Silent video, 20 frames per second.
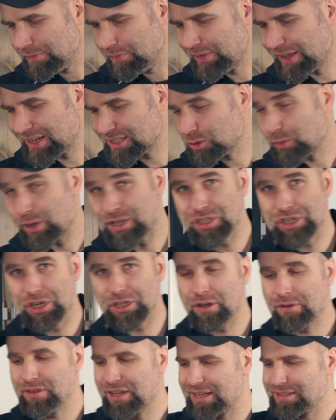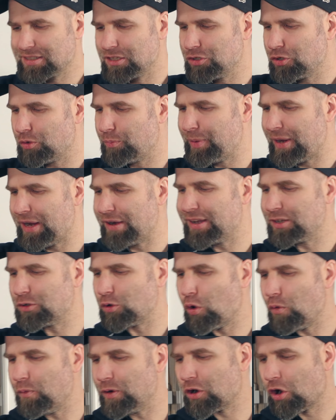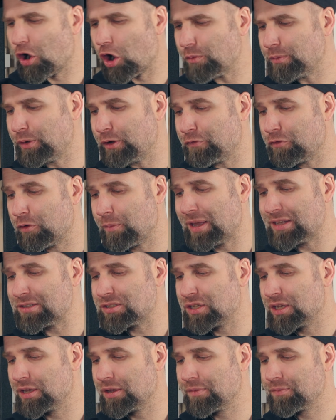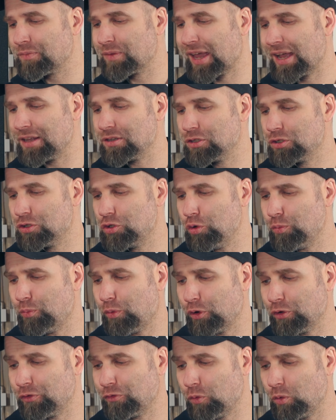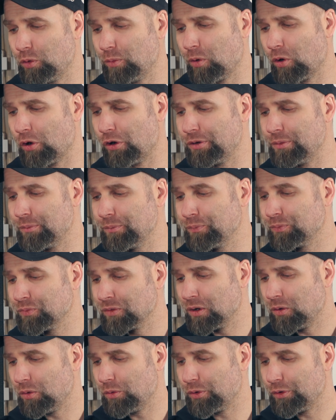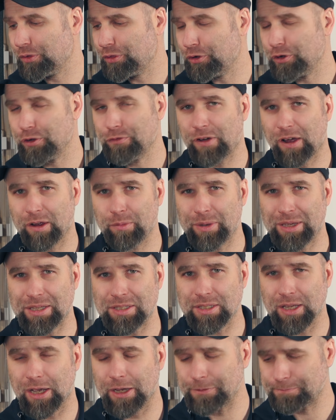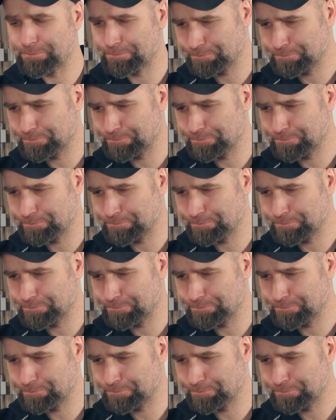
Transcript: Next question. Doesn't your beer get overcarb when ferments at two point four bar or thirty-five P S I?